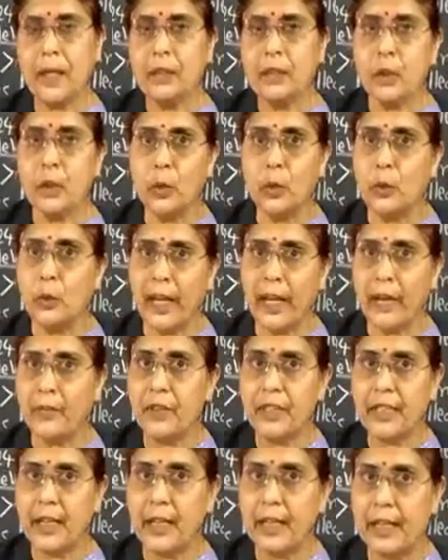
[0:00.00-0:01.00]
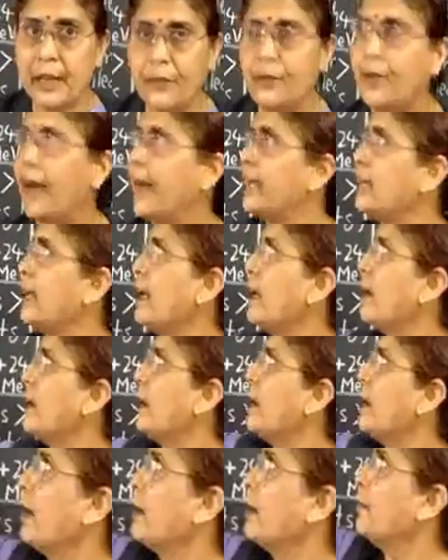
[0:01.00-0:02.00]
So today we shall define
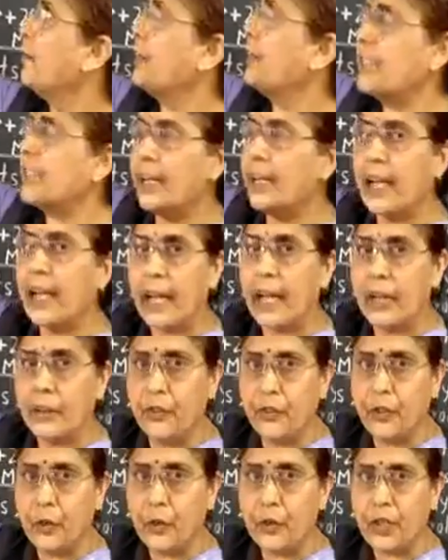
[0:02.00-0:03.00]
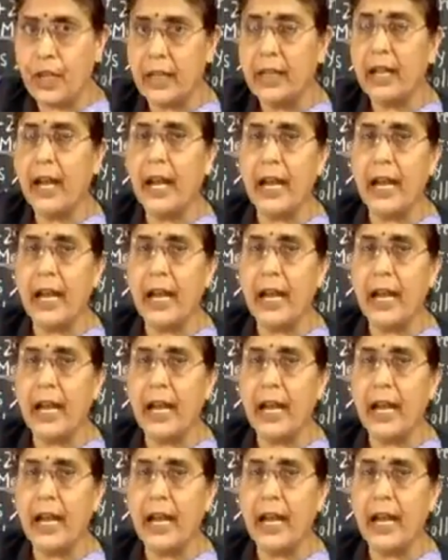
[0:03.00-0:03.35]
fission and fusion,